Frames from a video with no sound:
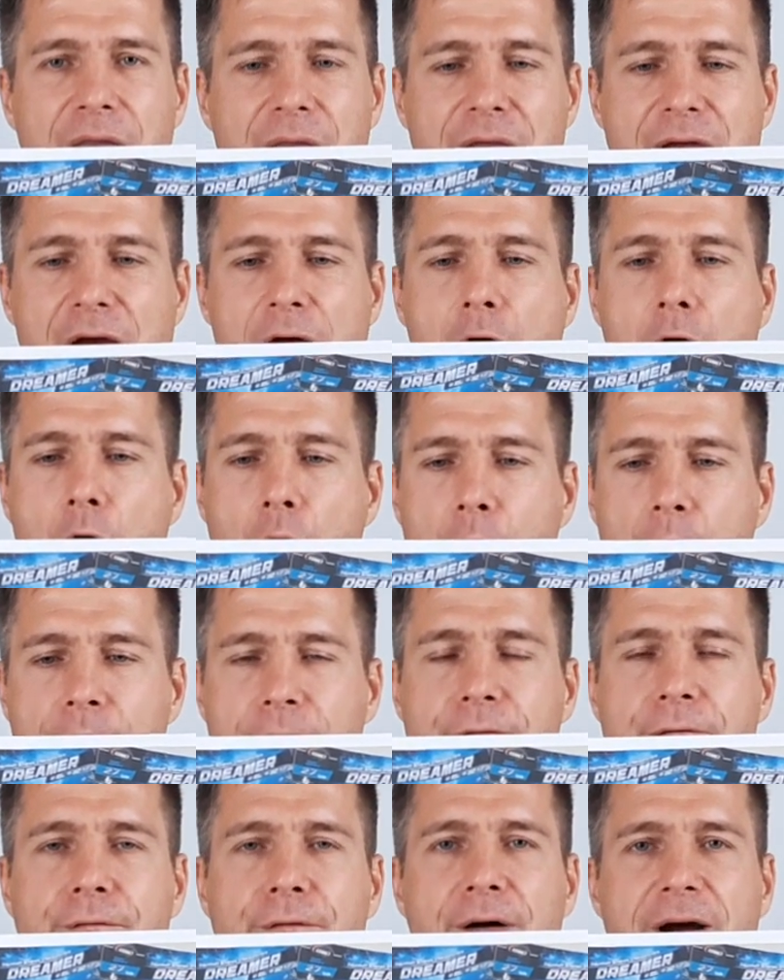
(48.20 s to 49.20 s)
their
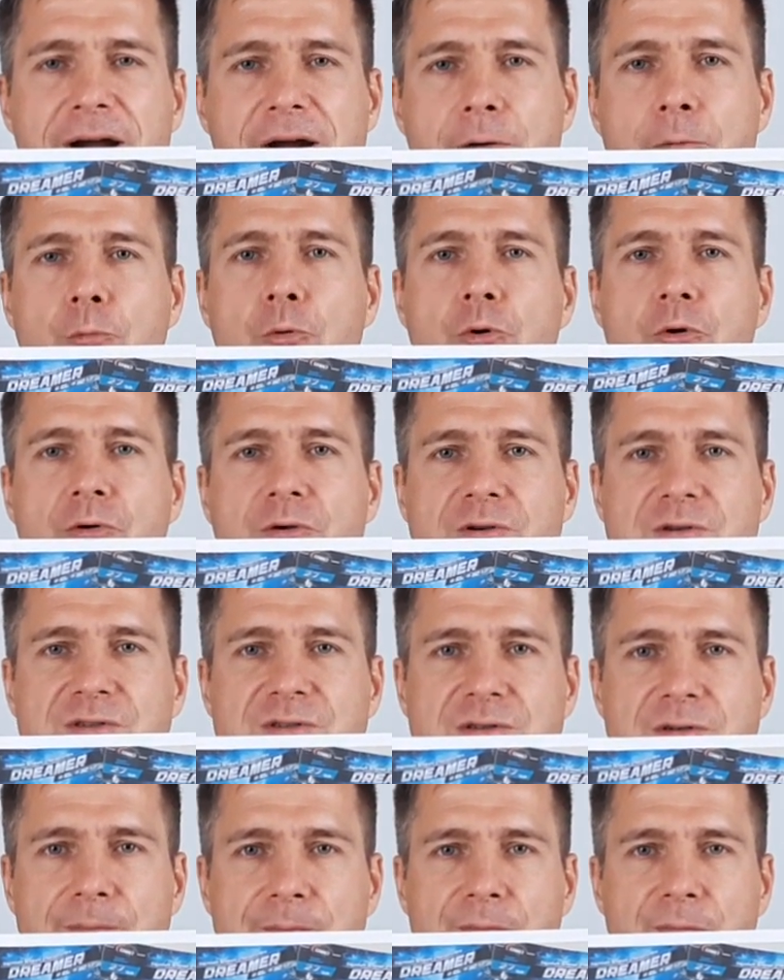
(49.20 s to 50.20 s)
own
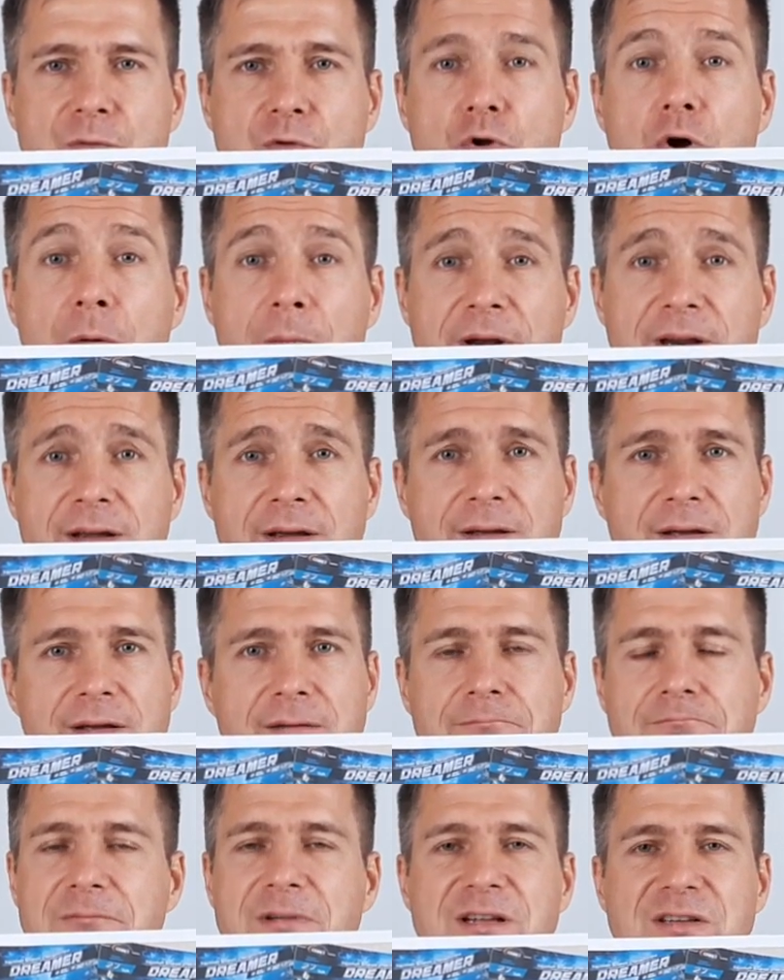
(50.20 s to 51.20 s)
fireworks. Normally,
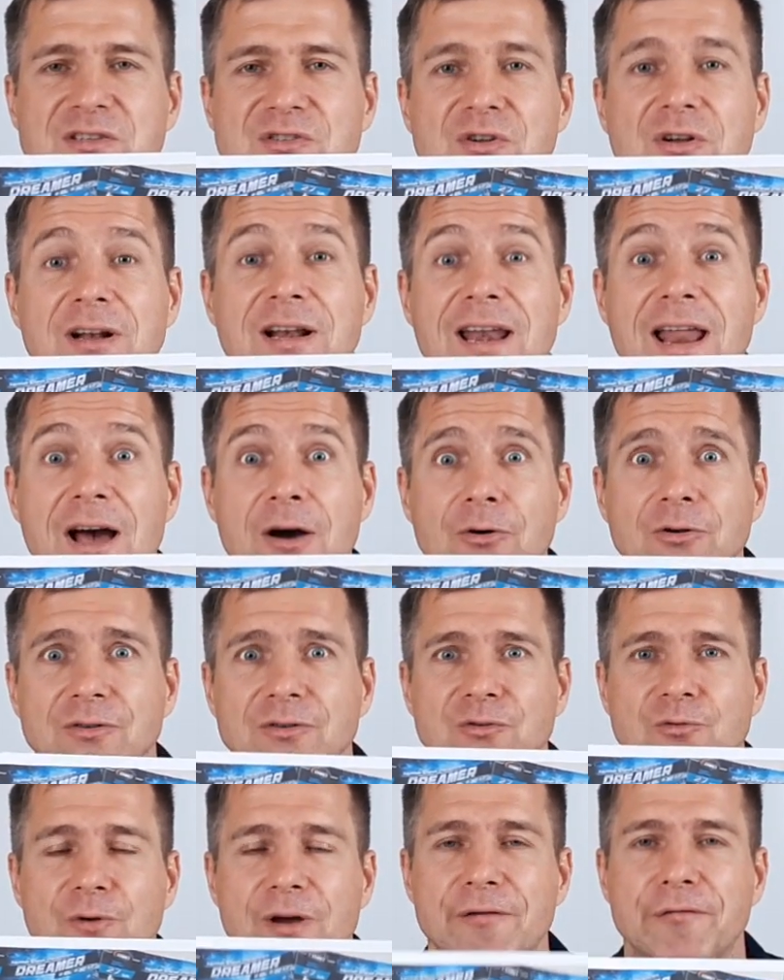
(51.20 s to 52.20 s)
it's not allowed
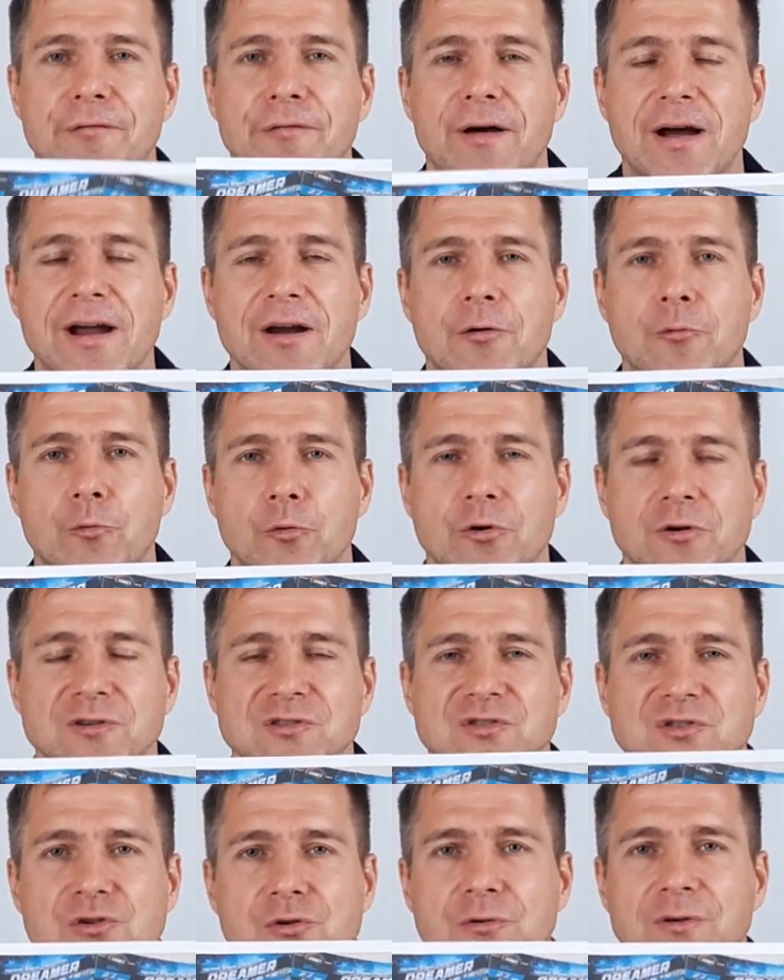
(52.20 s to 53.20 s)
to have
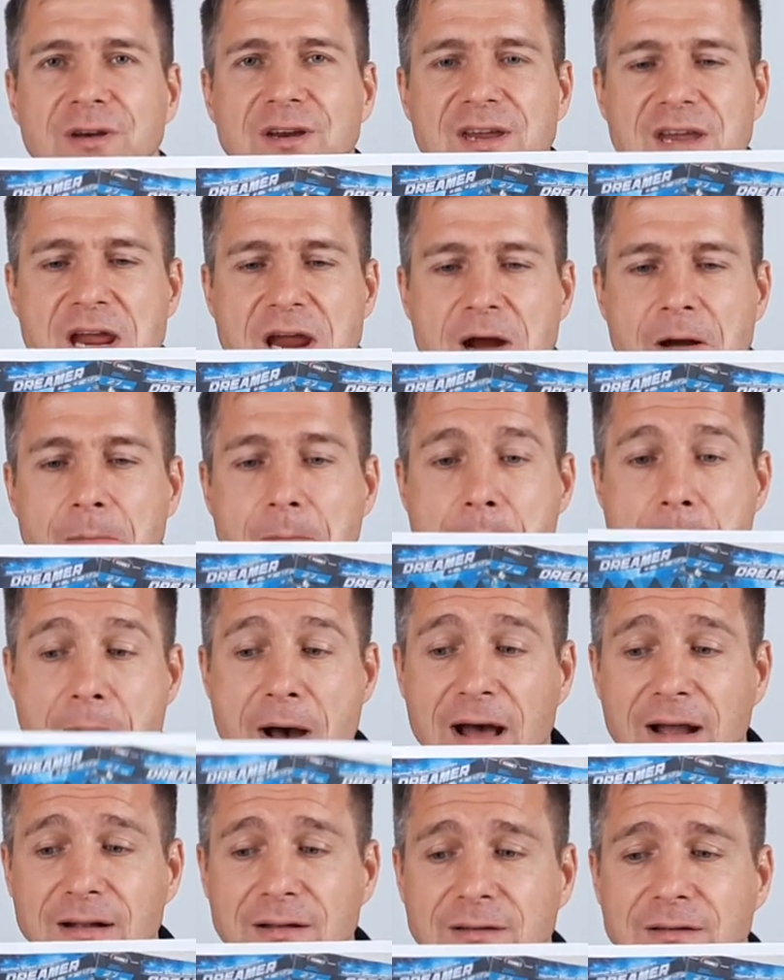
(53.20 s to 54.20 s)
fireworks during the year,
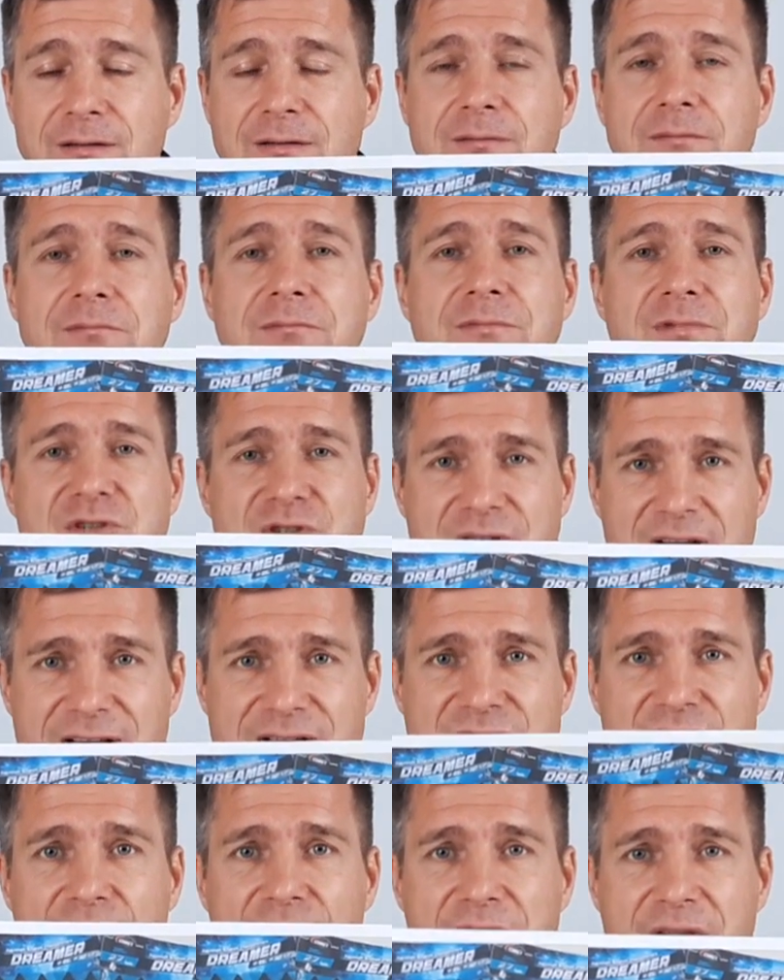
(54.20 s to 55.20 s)
but
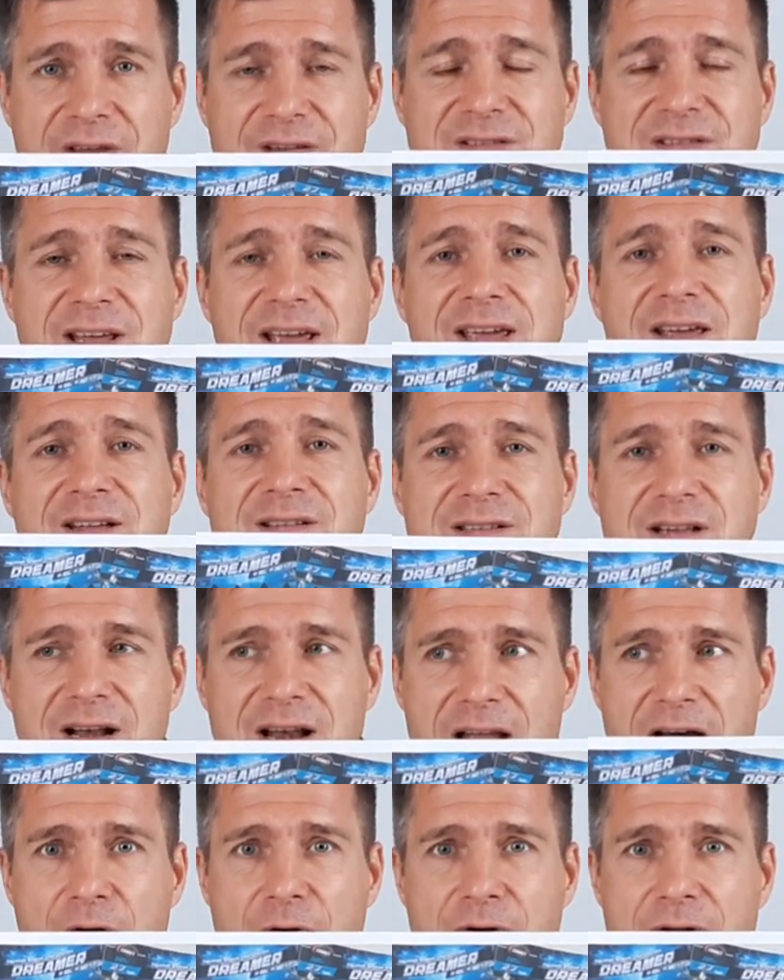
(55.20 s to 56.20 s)
just on this day, it's
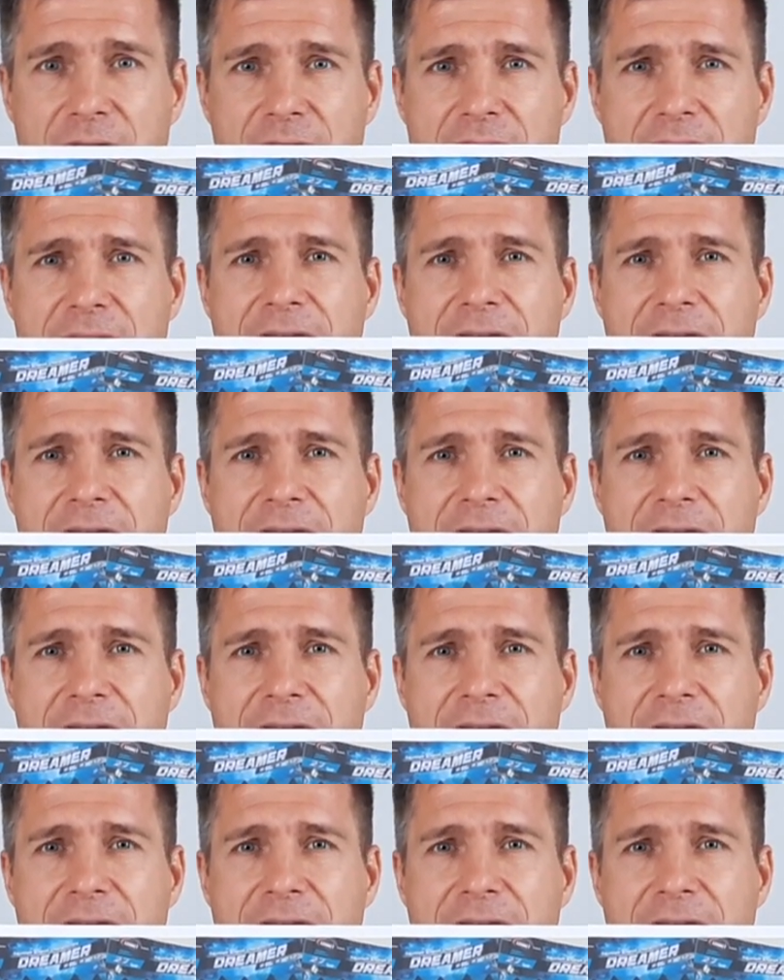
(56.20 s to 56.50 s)
allowed.